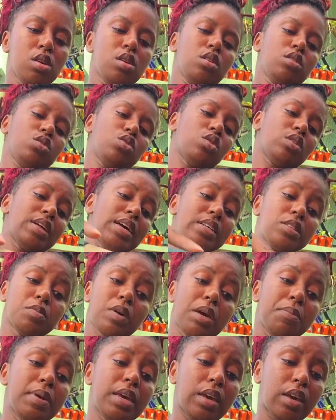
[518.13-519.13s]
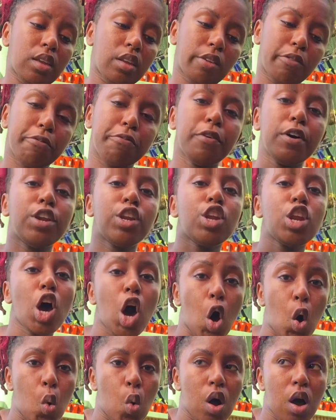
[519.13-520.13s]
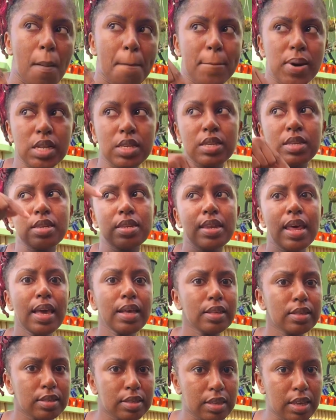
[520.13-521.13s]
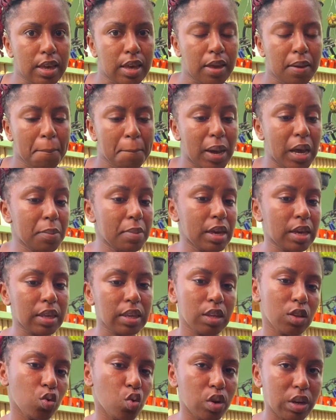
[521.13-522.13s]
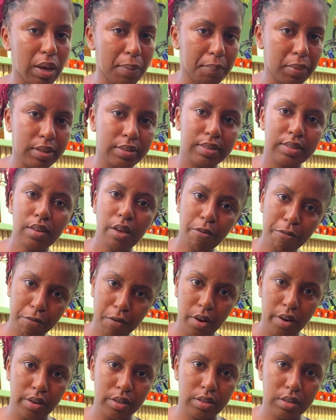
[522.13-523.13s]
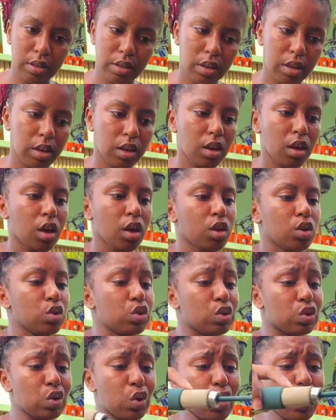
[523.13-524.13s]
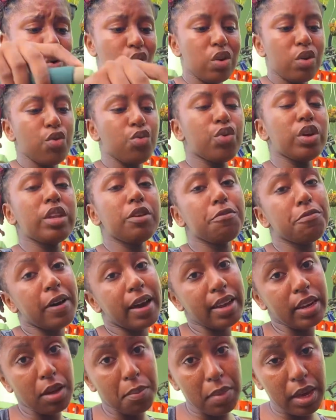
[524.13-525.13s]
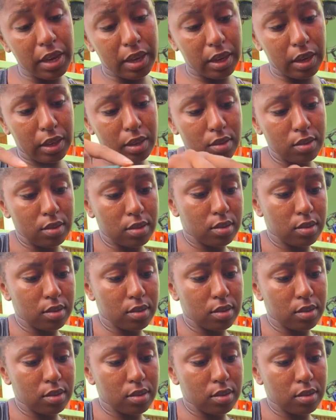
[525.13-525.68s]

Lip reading: So that's my making it for now. But next year, my making it going to be different. So redefine your making it.